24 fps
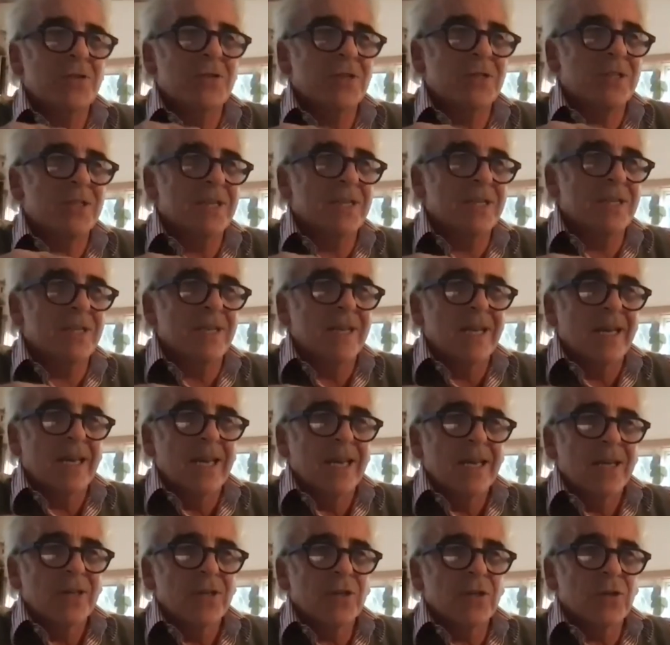interested
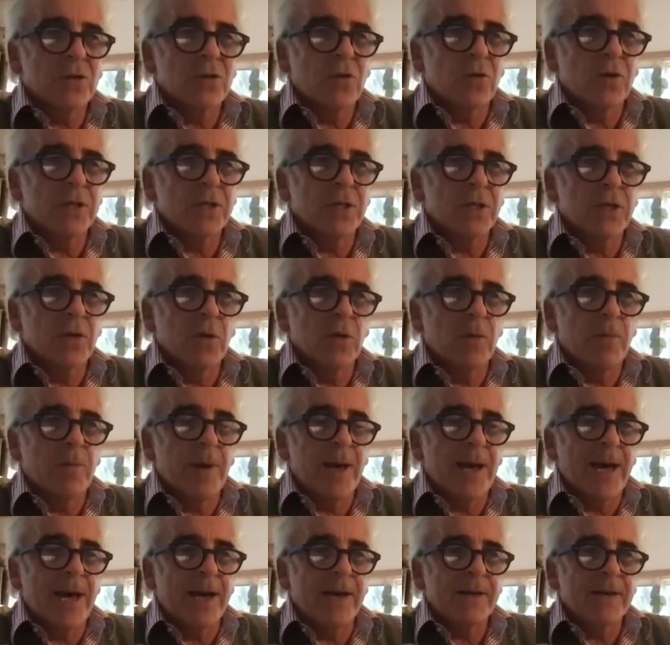to talk to you
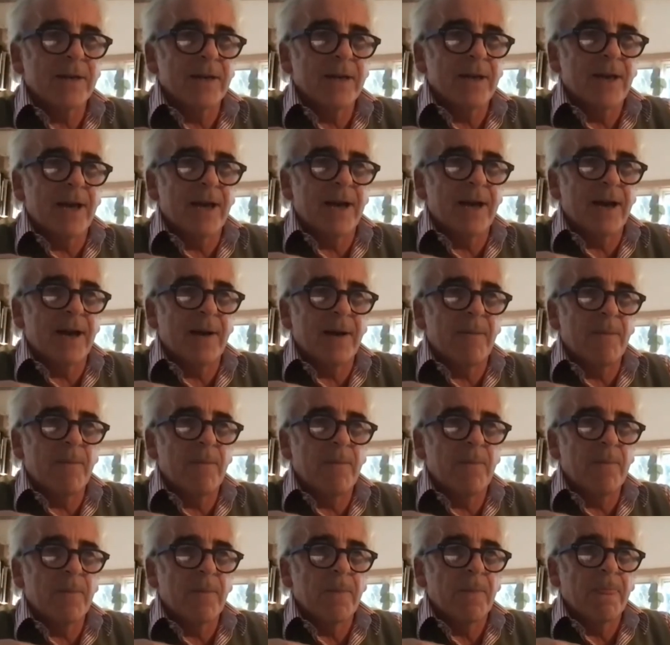about the